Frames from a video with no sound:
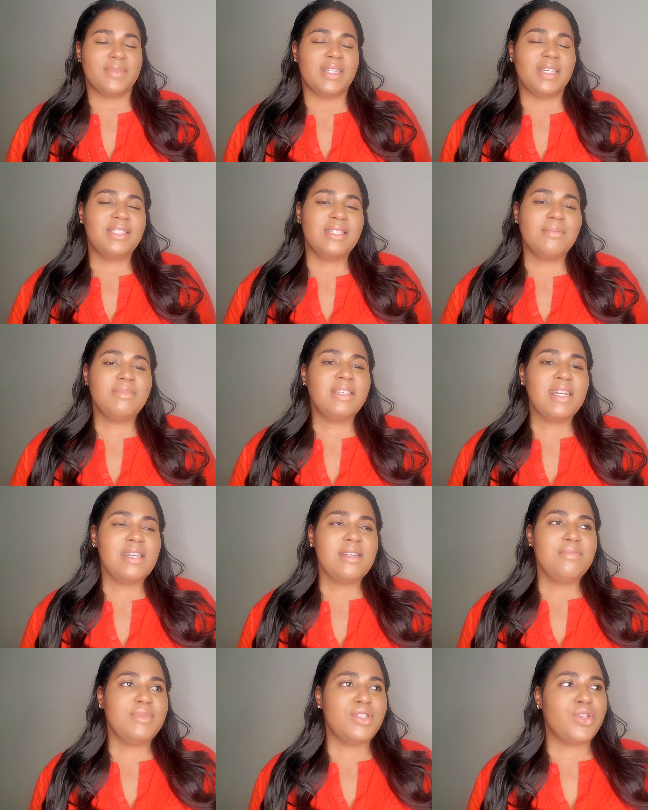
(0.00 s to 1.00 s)

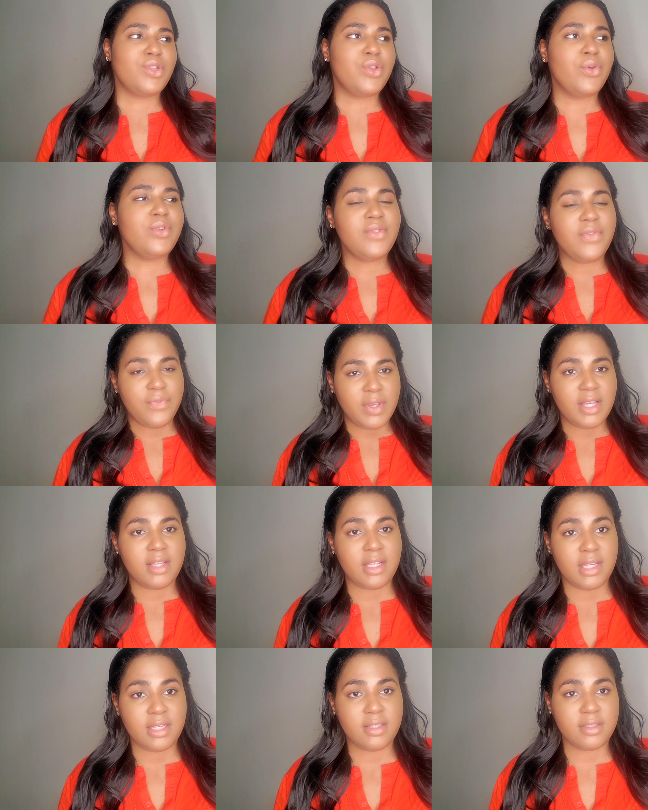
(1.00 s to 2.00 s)
sometimes those
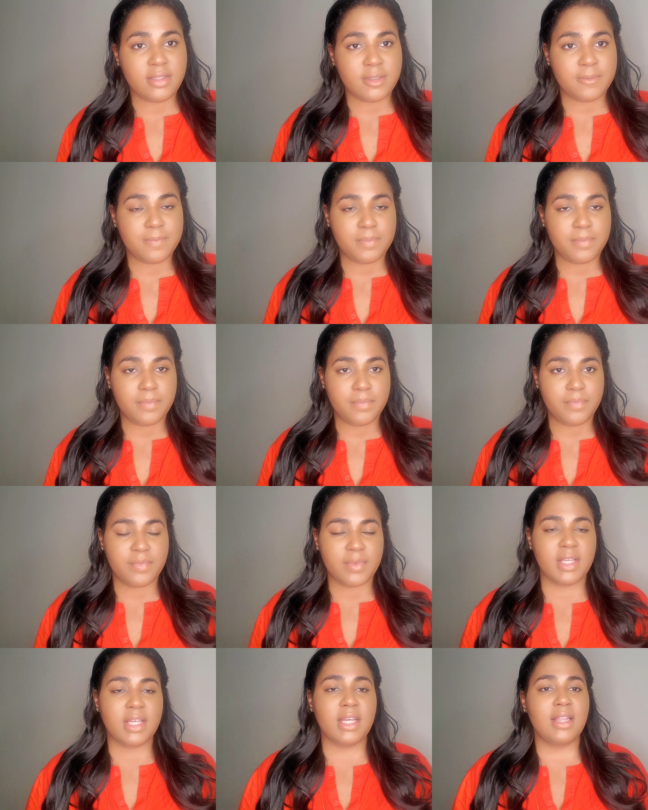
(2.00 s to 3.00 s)
feelings
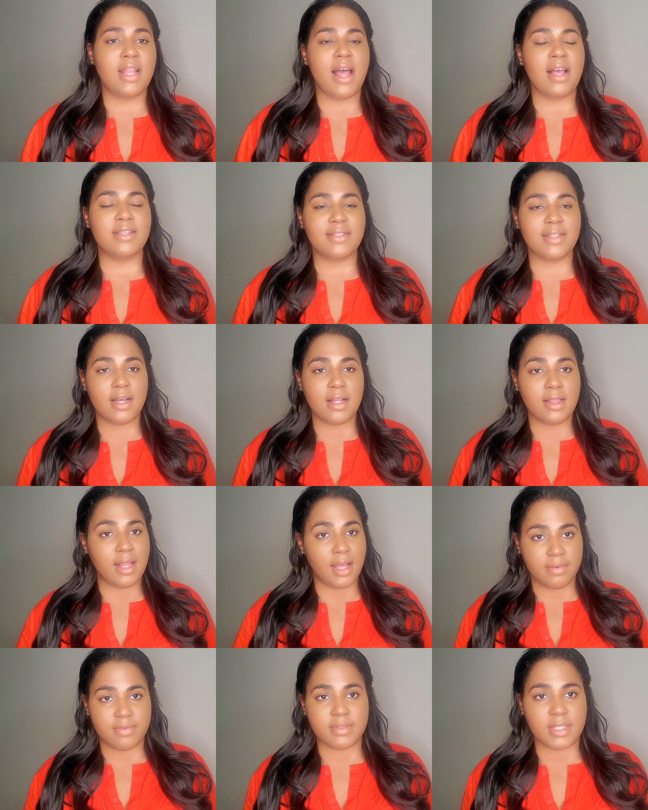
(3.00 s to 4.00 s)
can last a
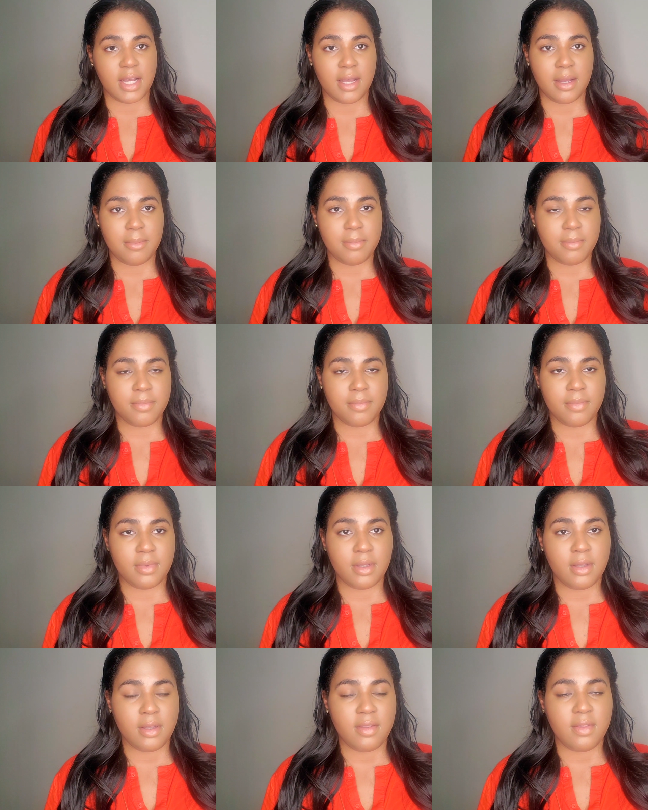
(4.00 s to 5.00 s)
lifetime.
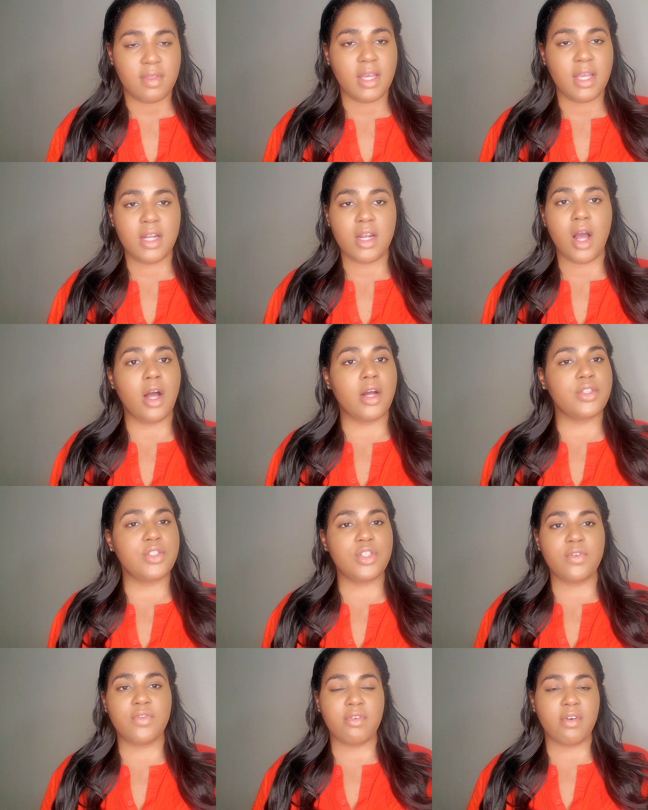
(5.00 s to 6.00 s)
They can haunt
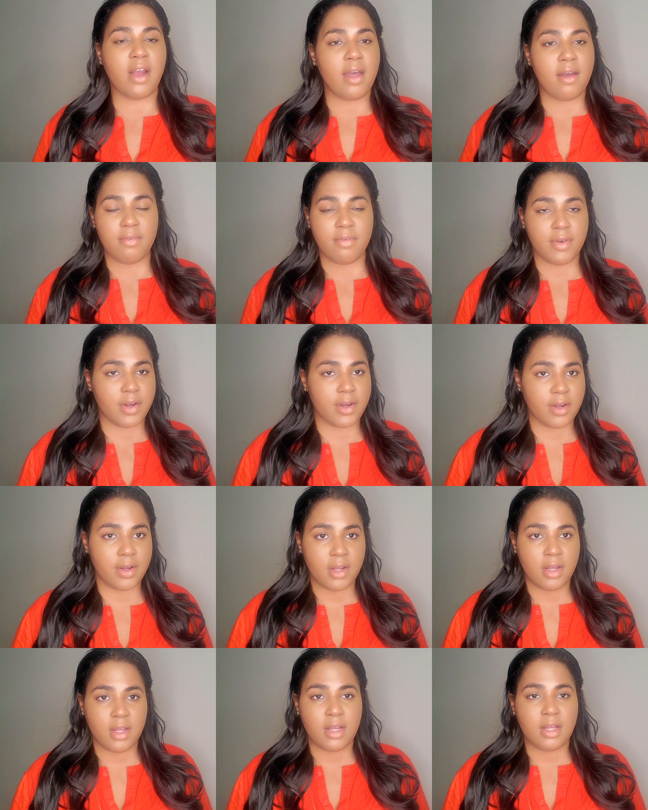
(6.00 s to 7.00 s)
you forever,
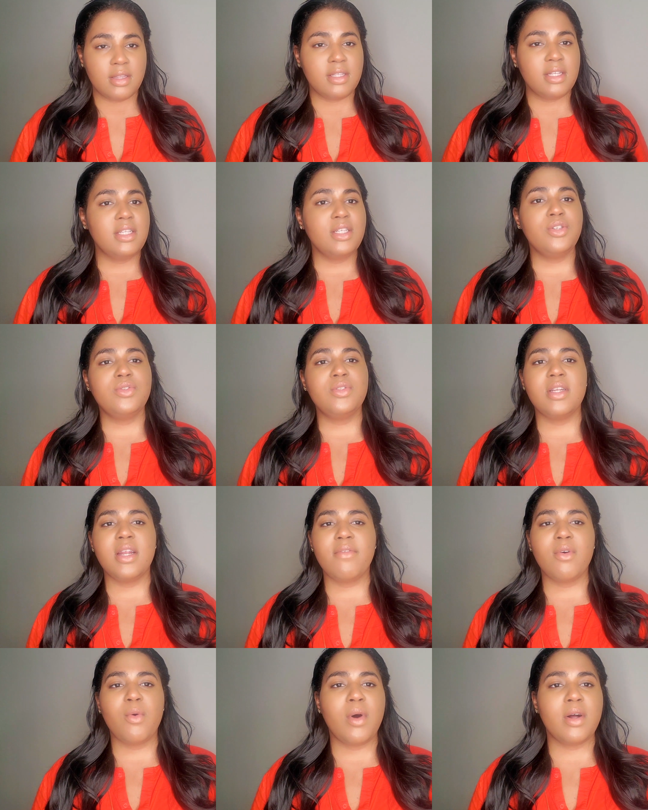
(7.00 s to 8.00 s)
leading you to
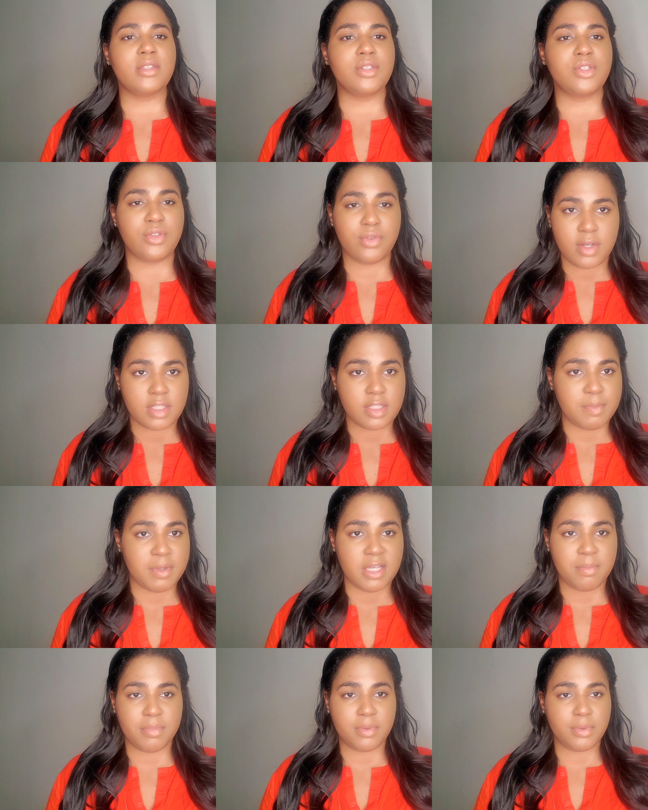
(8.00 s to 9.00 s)
never want to trust
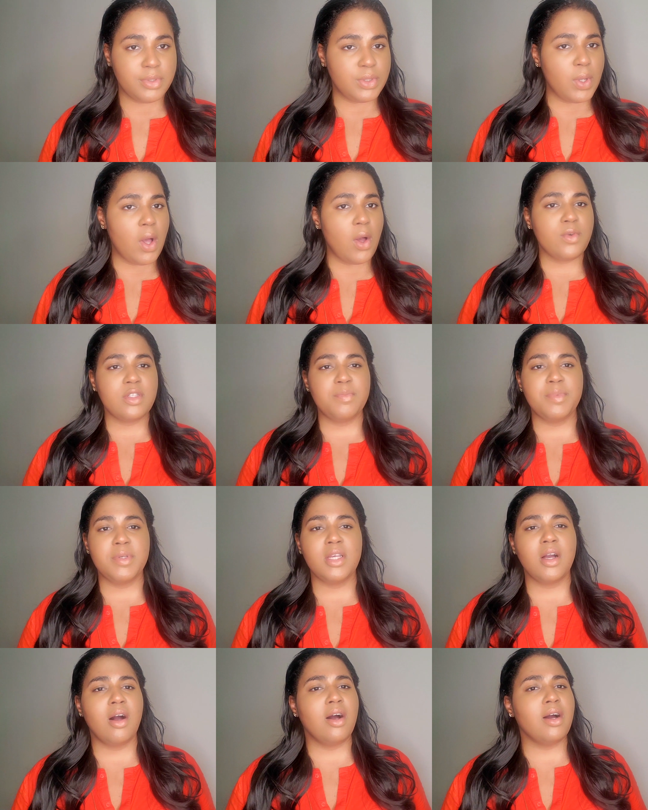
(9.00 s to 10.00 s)
people, to always
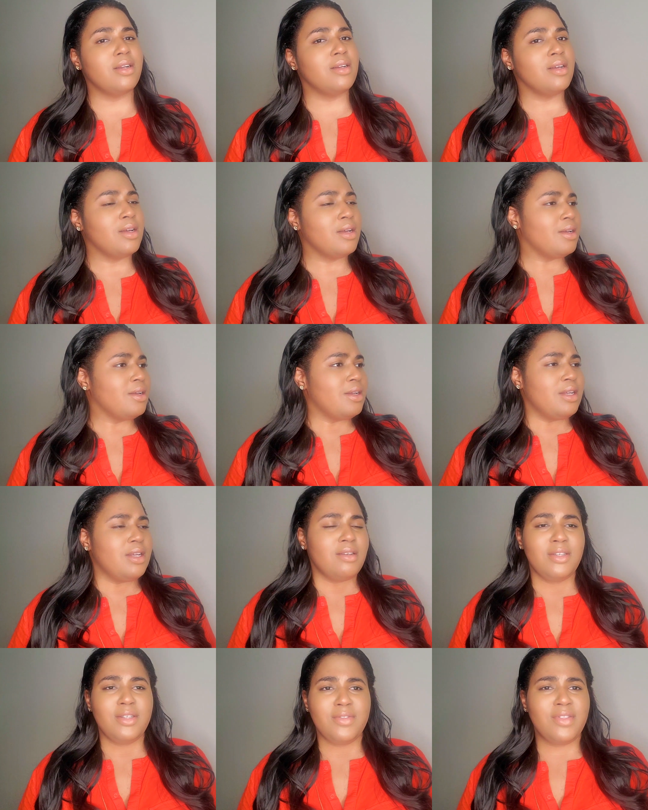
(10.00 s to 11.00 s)
be on
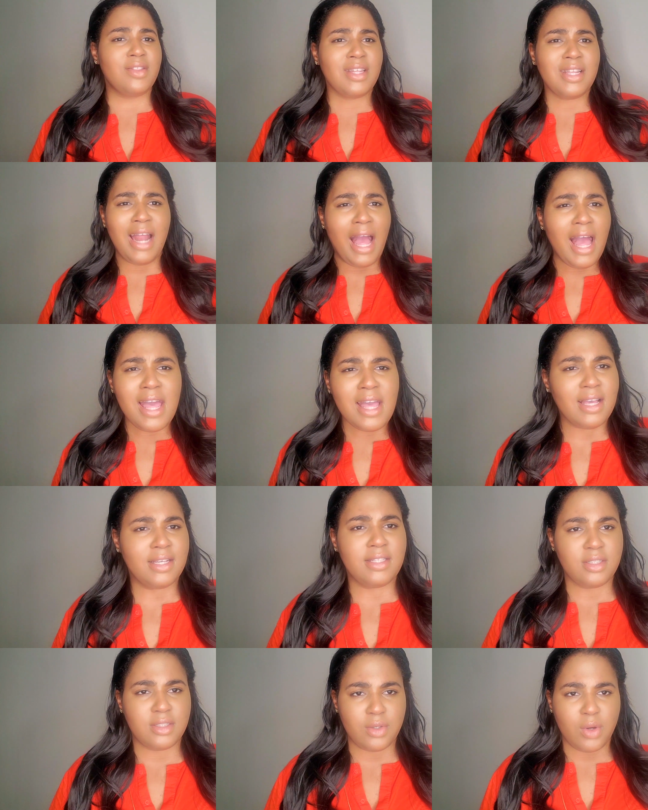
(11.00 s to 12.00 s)
thin
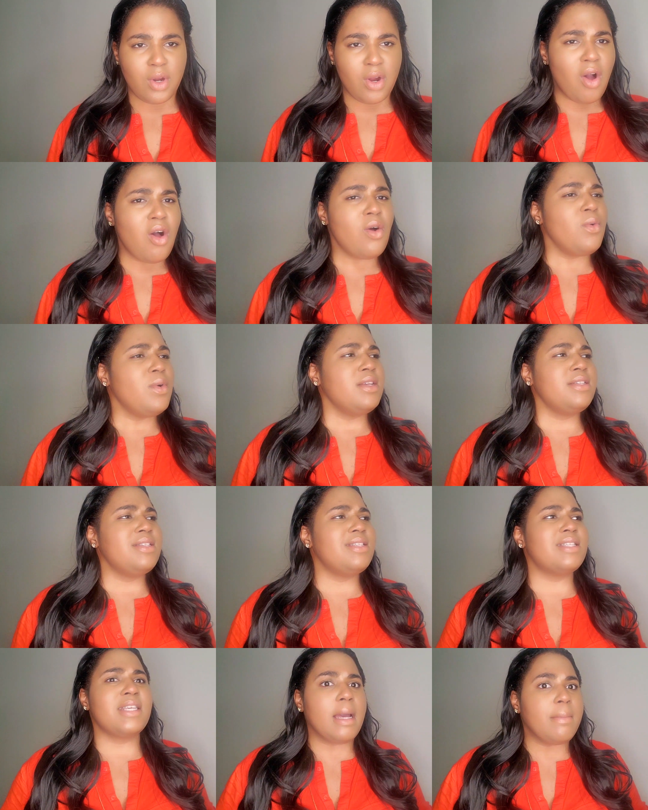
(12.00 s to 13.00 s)
ice or always
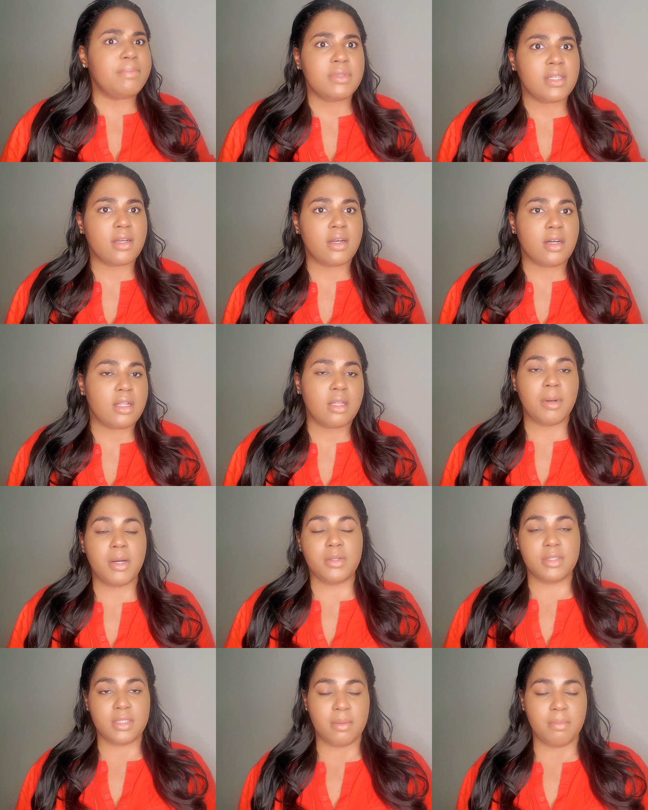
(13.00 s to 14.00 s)
skeptical
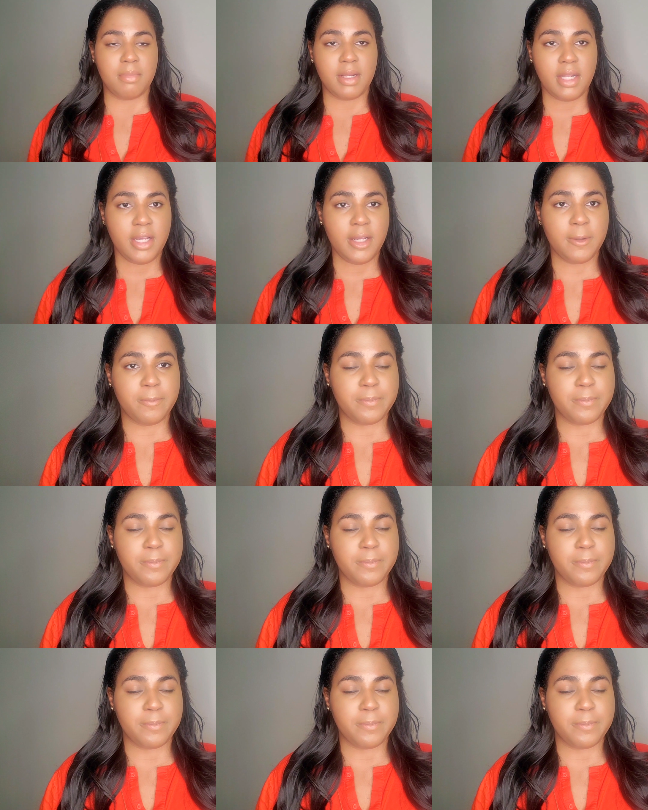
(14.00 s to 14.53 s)
about somebody.